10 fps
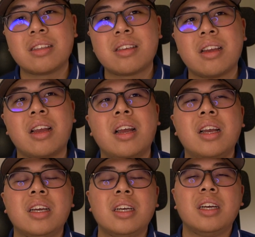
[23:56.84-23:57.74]
a
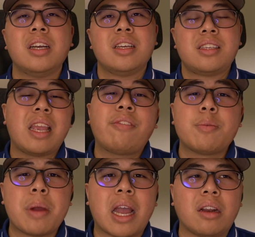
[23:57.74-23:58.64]

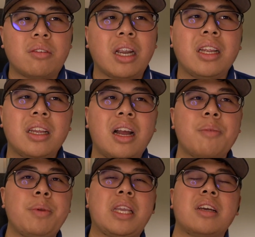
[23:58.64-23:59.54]
safer bet,
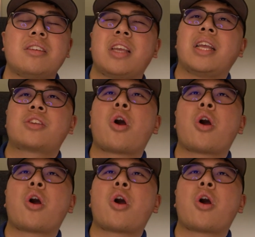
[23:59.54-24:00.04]
right? Because it's